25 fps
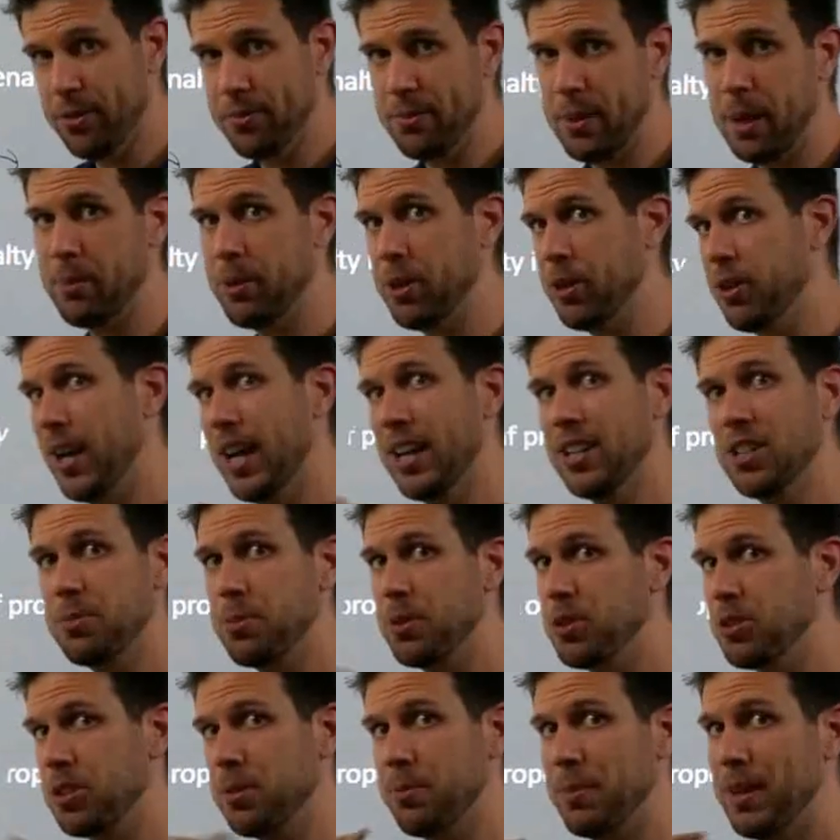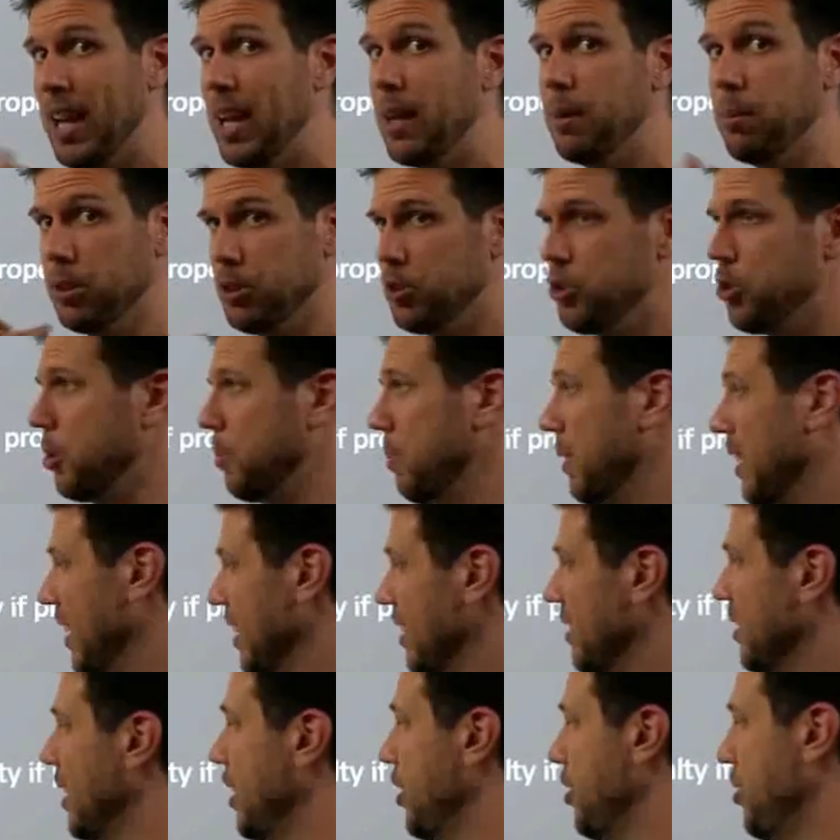Remember, you're not supposed to be able to, but
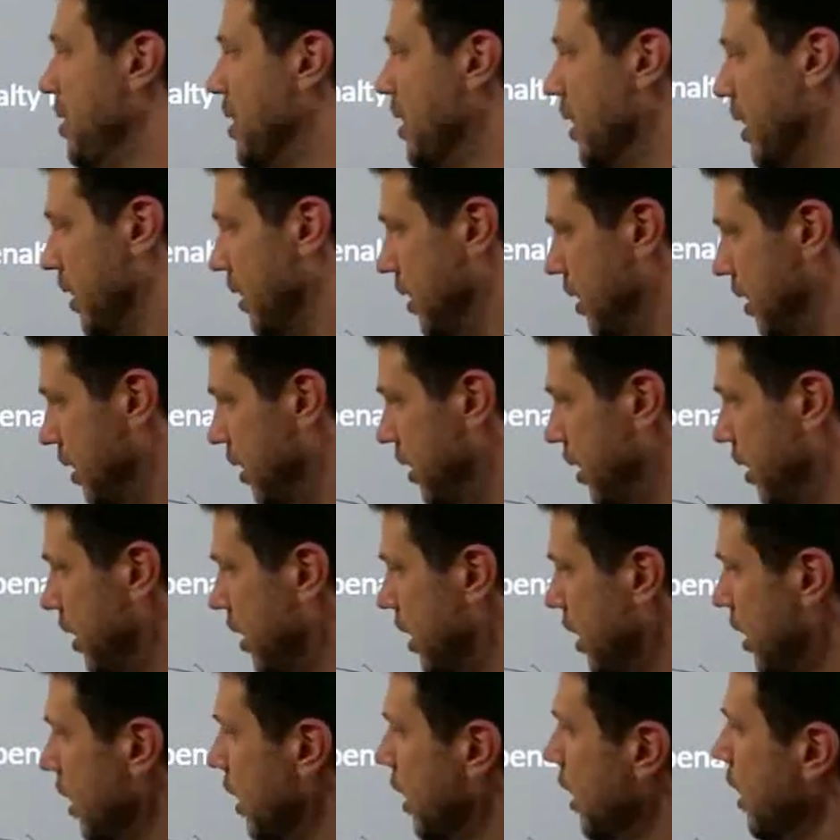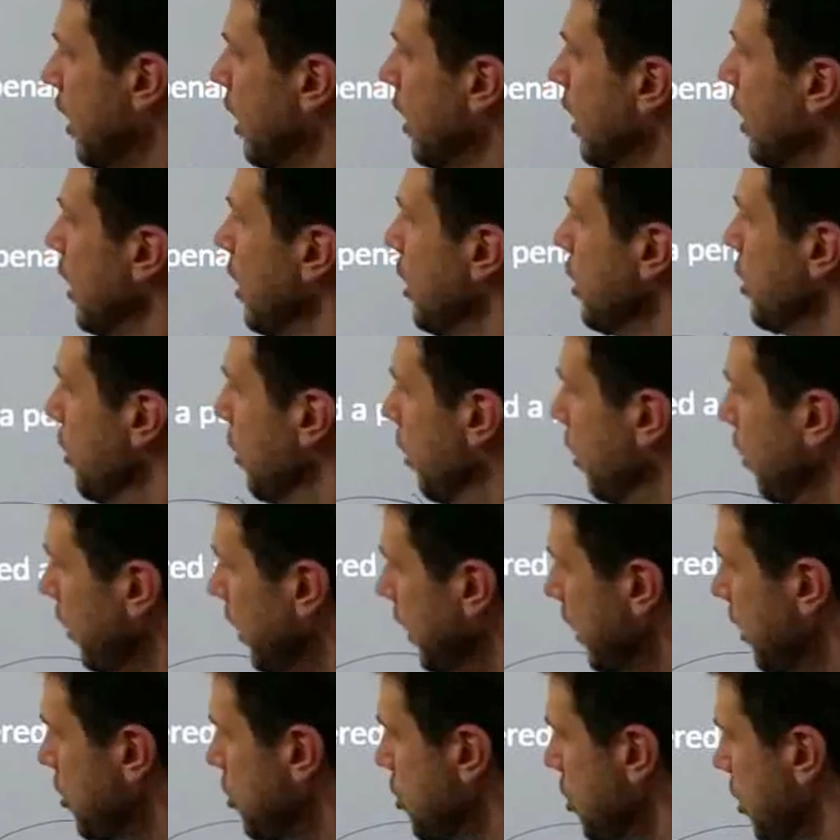let's say you did. You
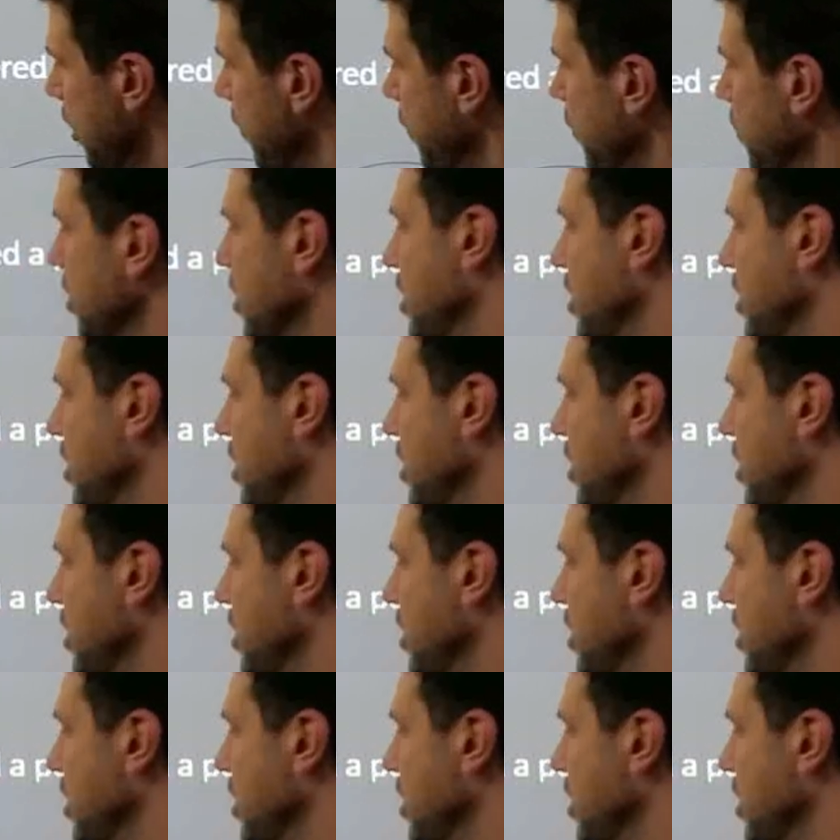only insured it for